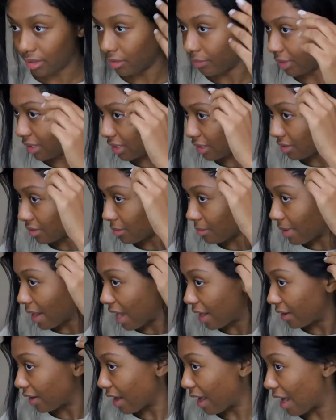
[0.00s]
it really doesn't
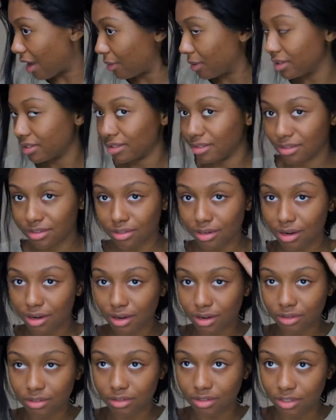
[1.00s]
matter how it's
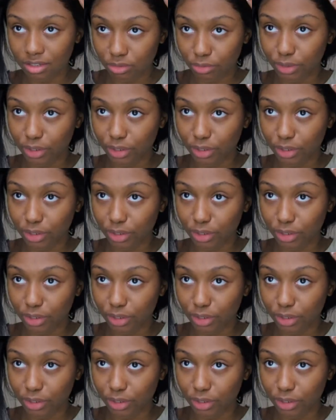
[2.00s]
installed since